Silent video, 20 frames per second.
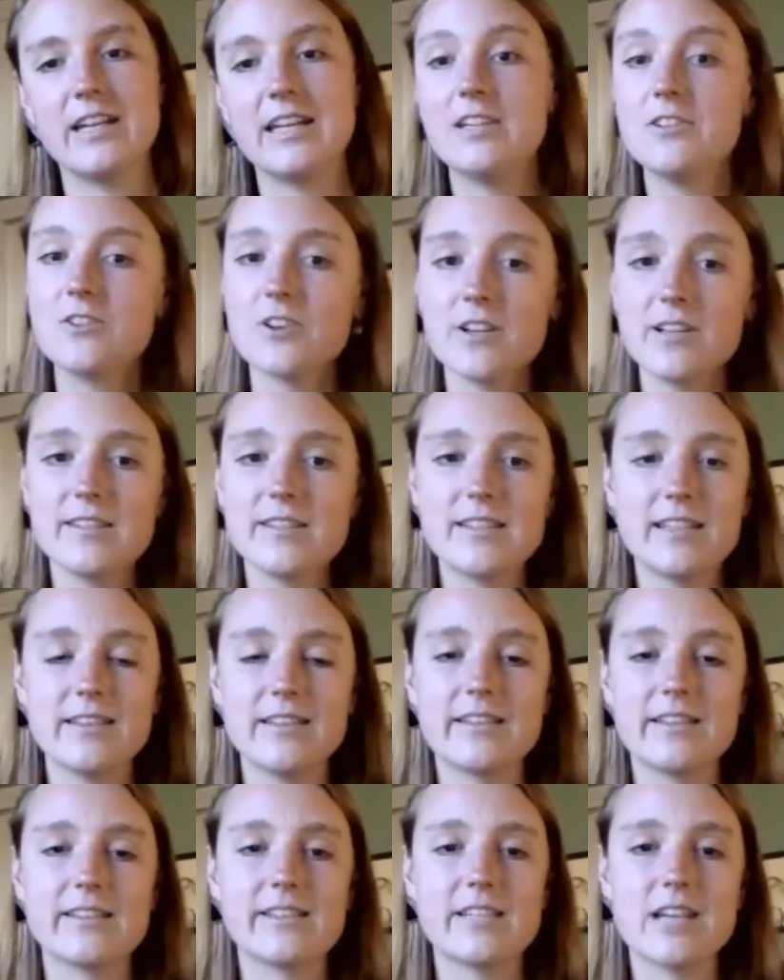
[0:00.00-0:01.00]
an interest
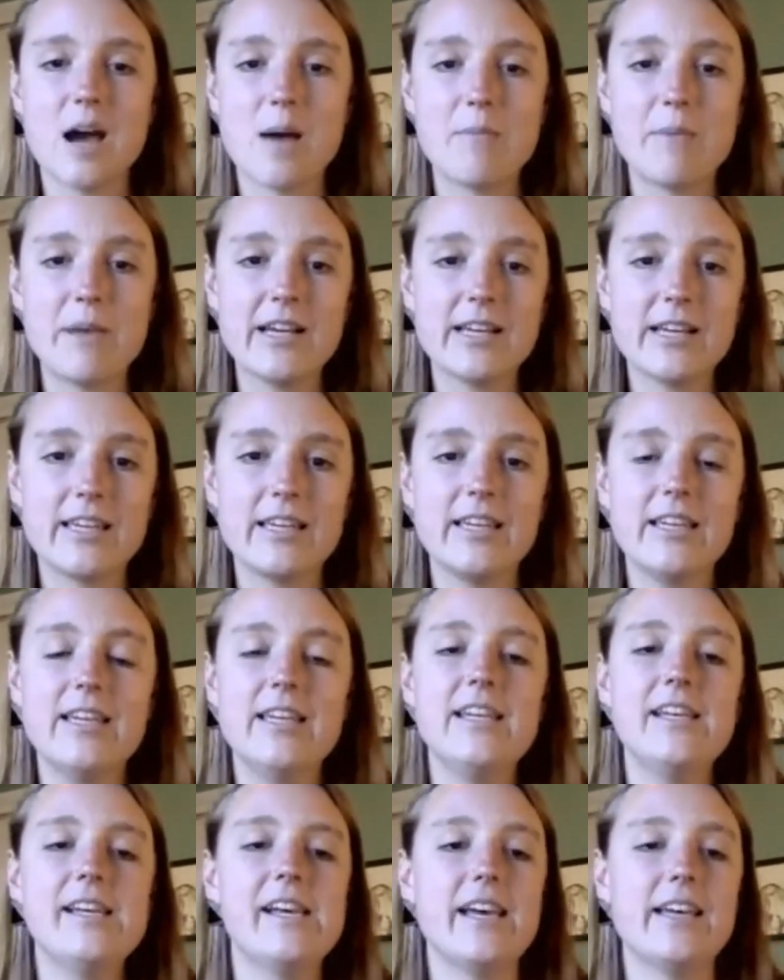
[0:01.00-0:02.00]
in this topic
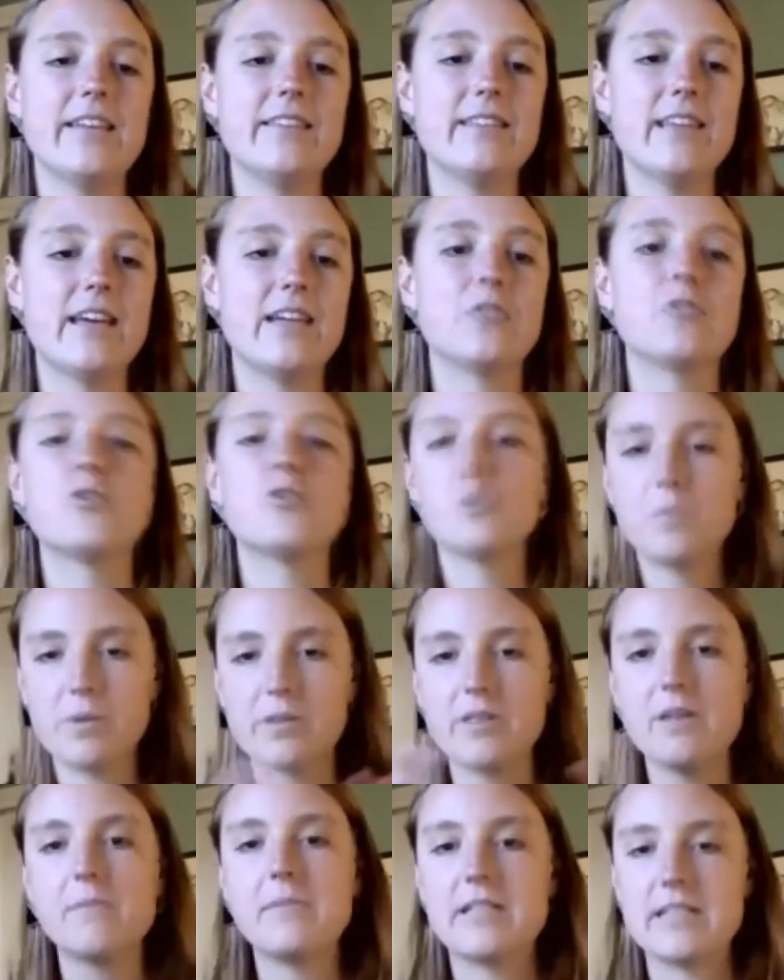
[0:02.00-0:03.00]
and then group
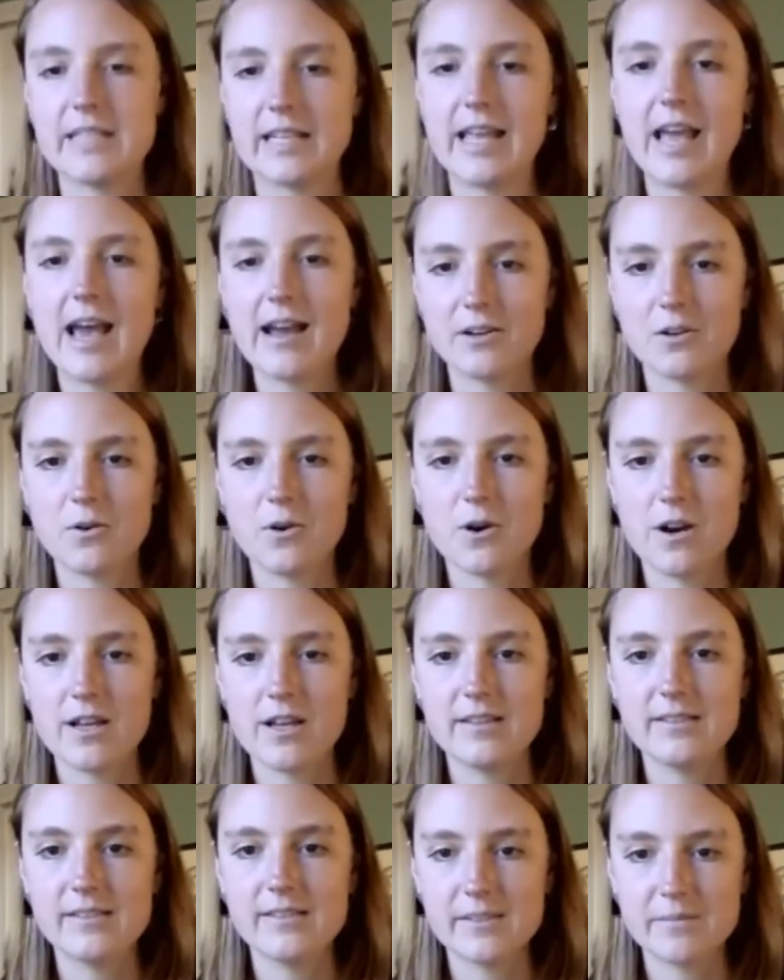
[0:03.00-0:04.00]
them into
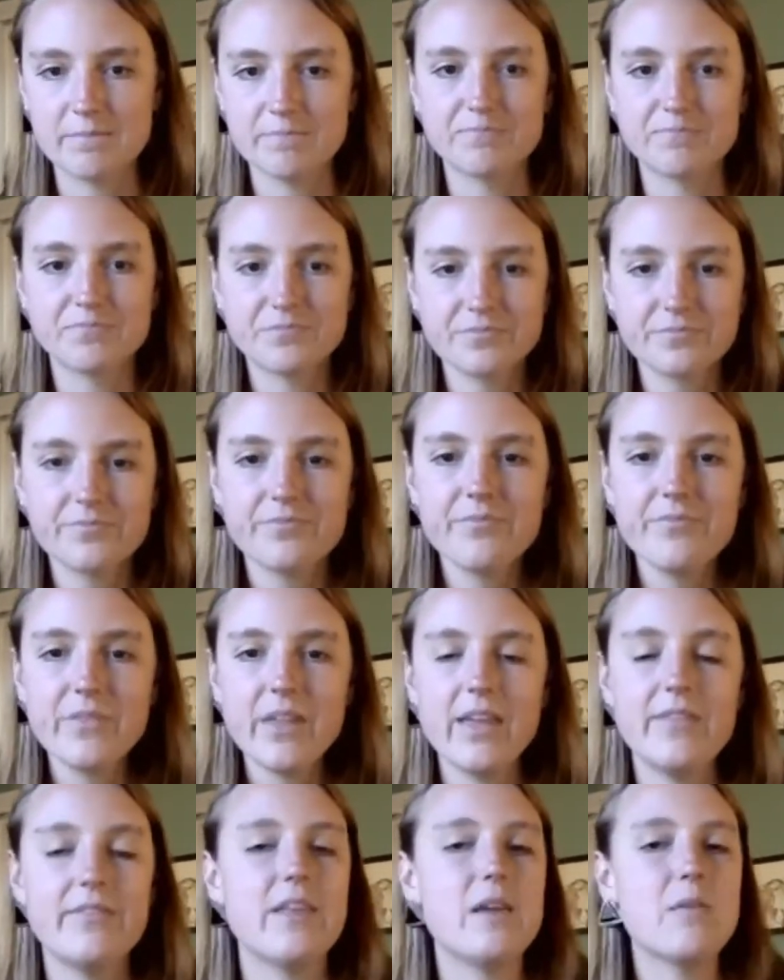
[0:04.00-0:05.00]
categories.
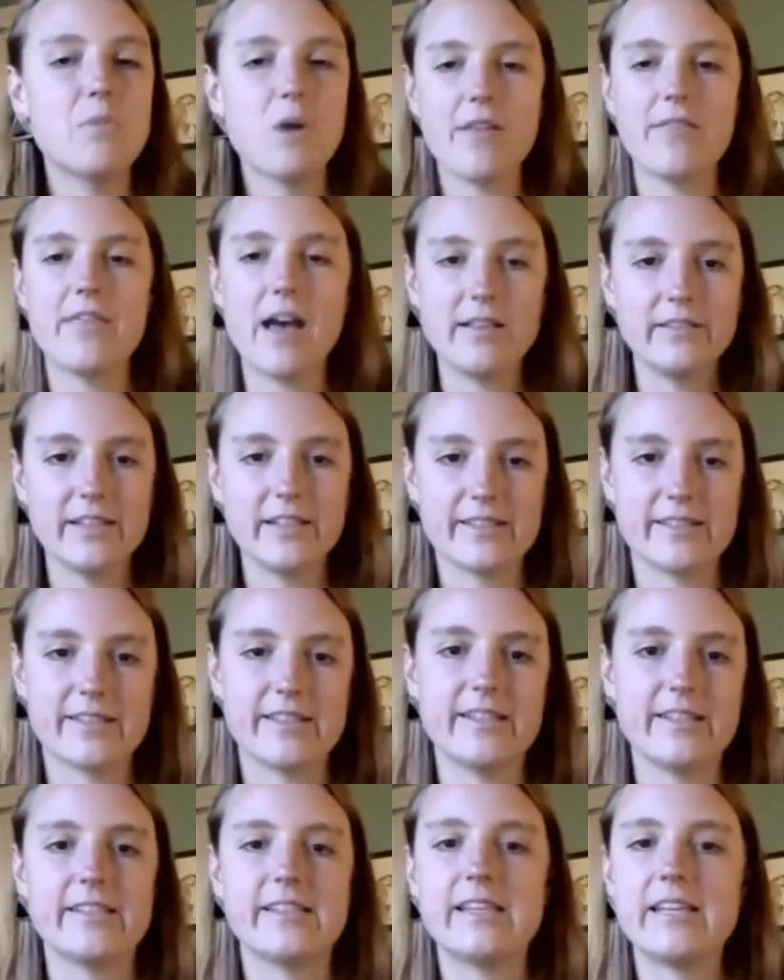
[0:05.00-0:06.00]
And they brought that
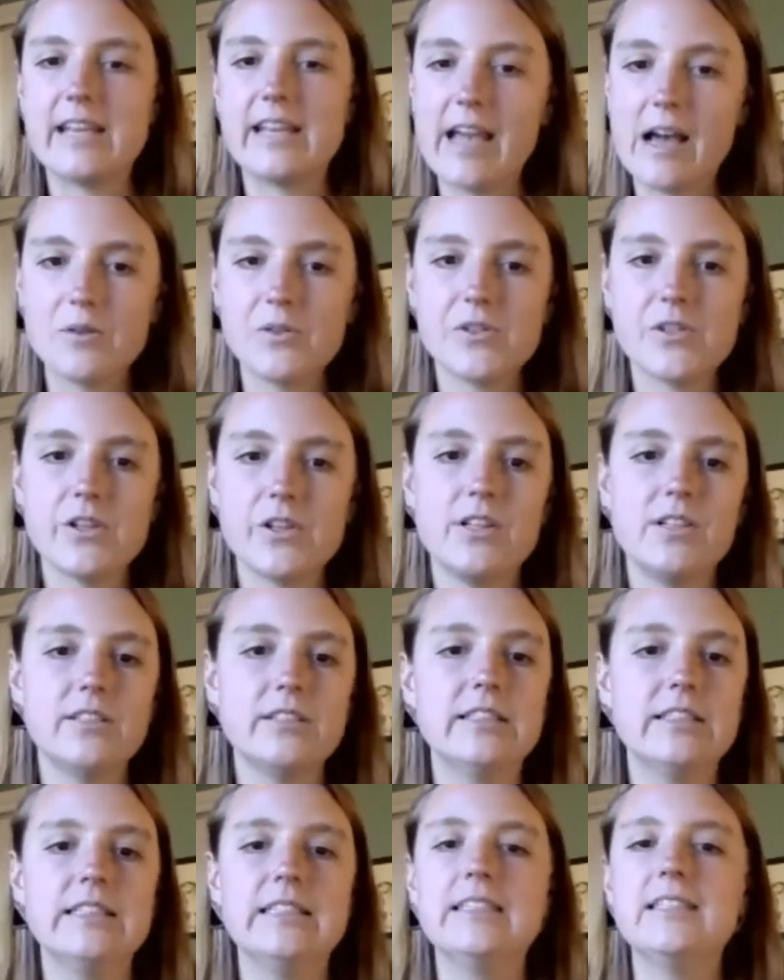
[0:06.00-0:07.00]
list to city
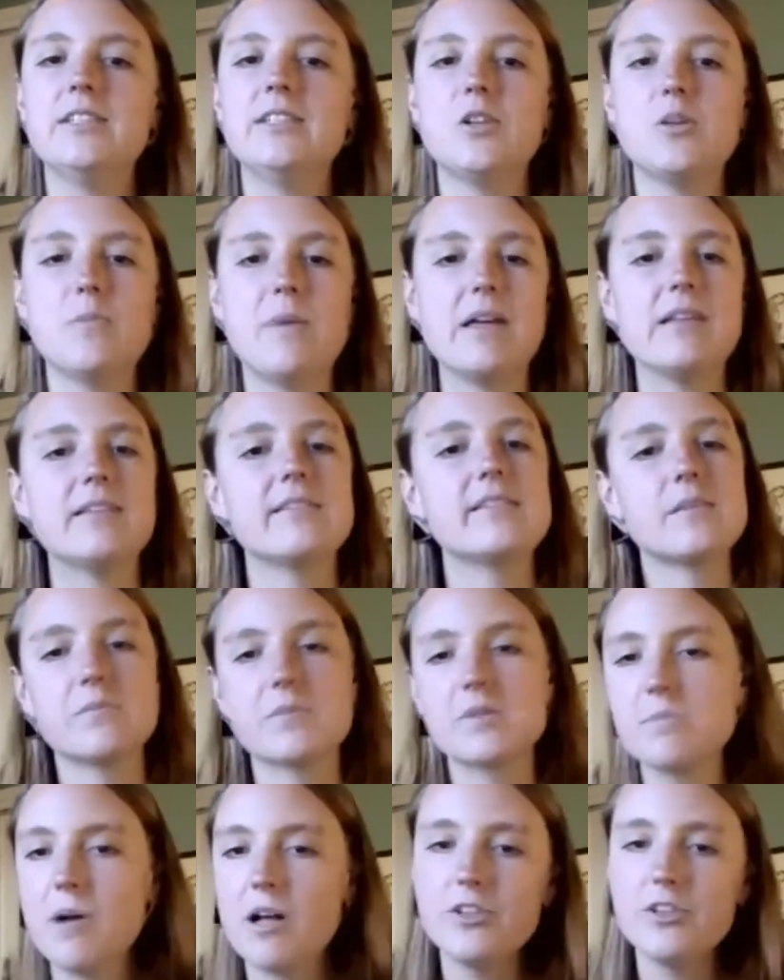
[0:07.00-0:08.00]
council, who made some
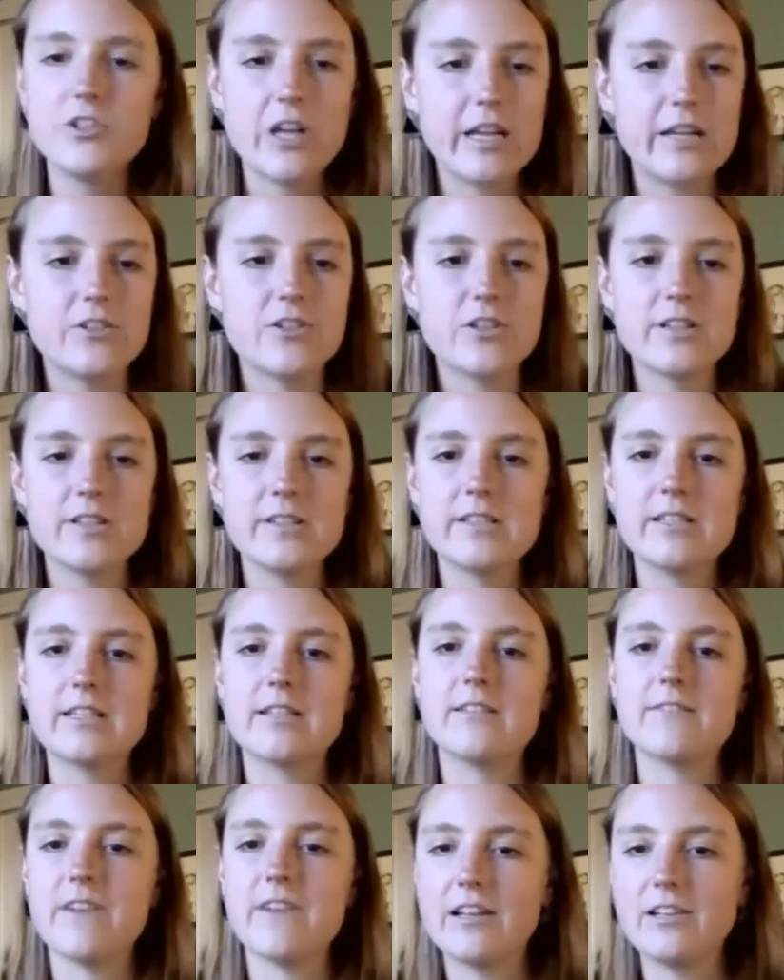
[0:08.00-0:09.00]
small changes to
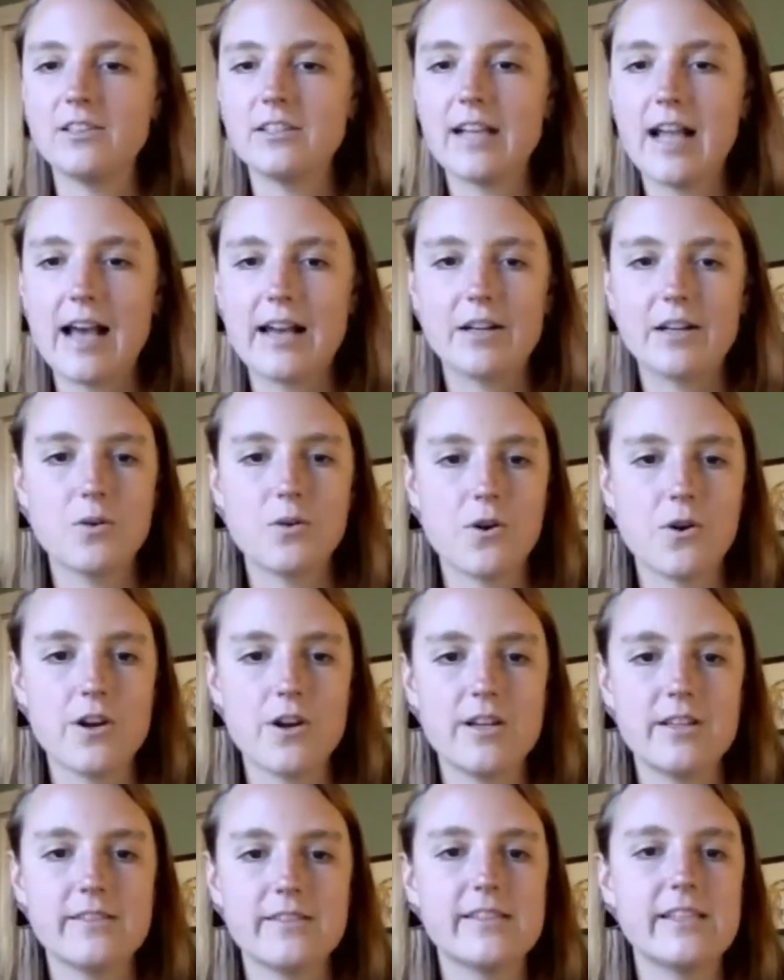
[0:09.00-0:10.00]
the final
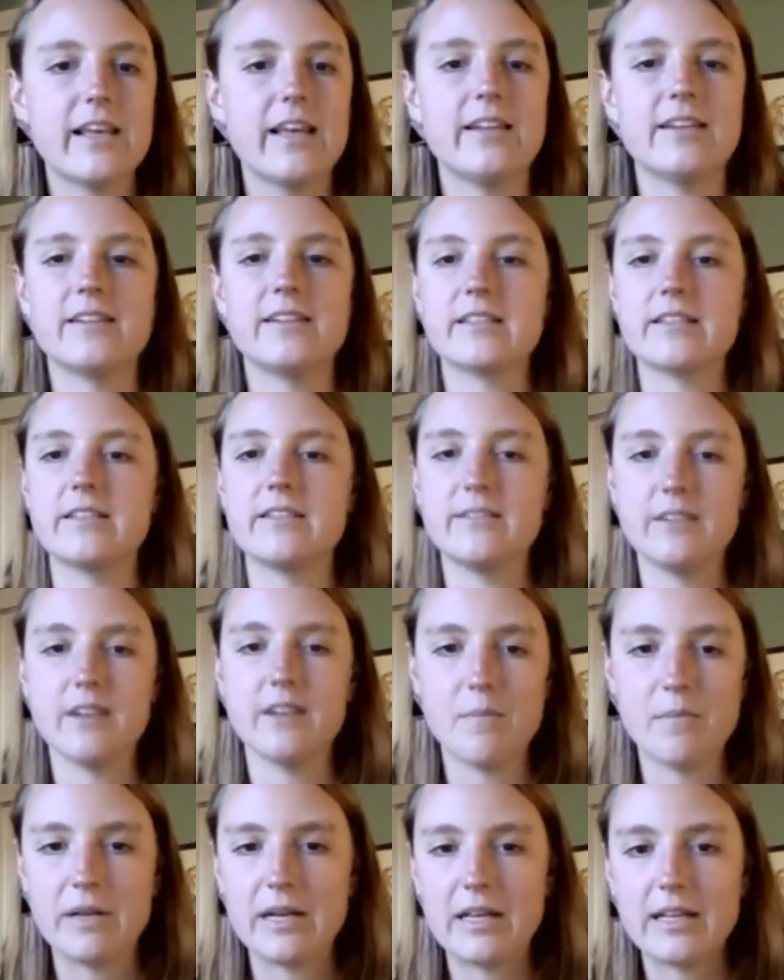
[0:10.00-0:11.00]
categories and
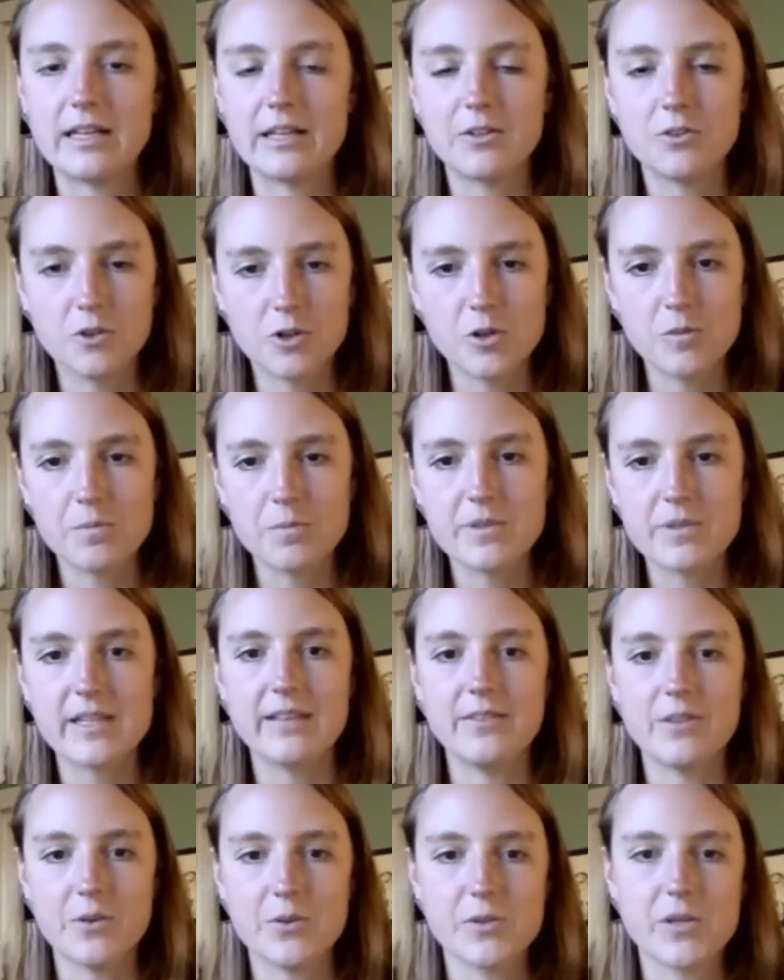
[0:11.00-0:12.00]
nominated groups
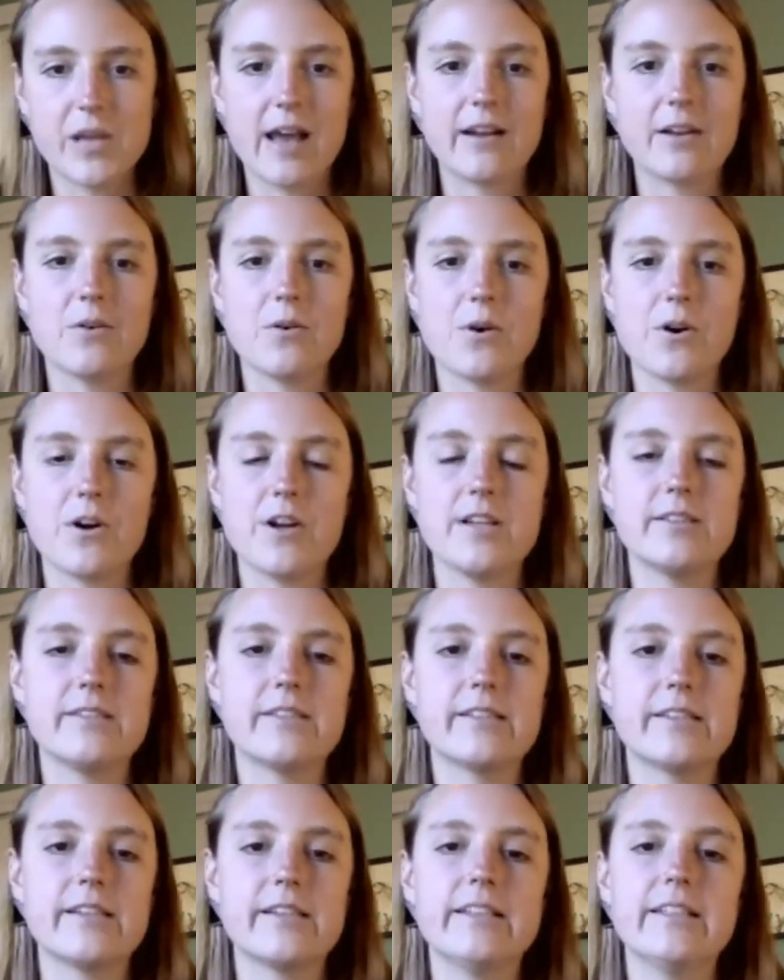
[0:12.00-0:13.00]
in those
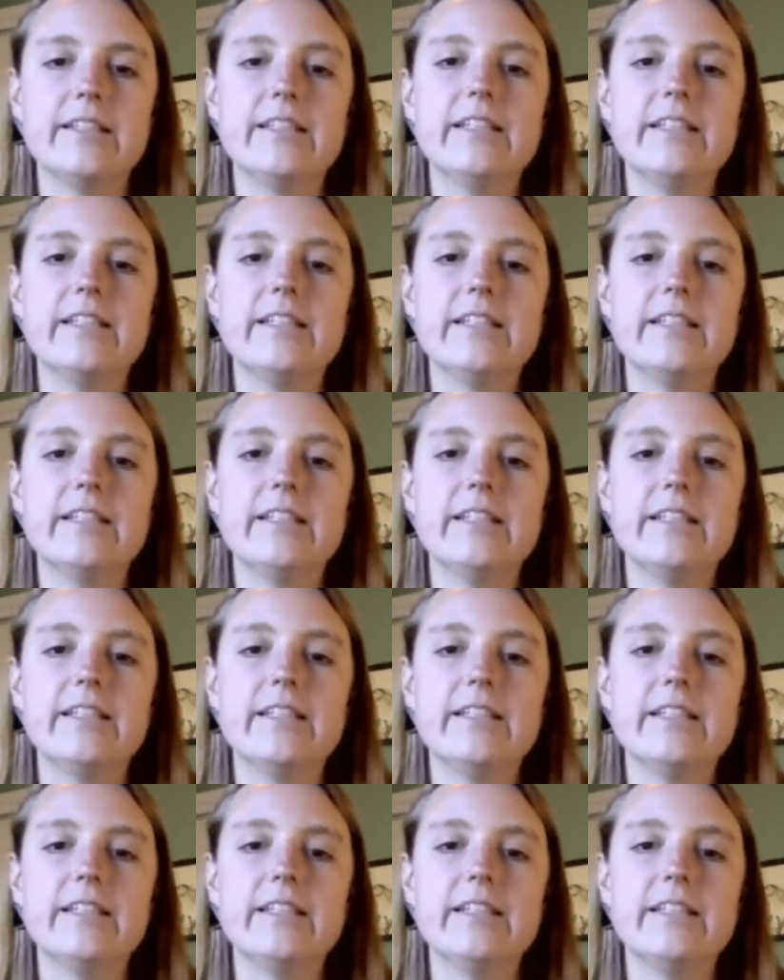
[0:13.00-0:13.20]
categories.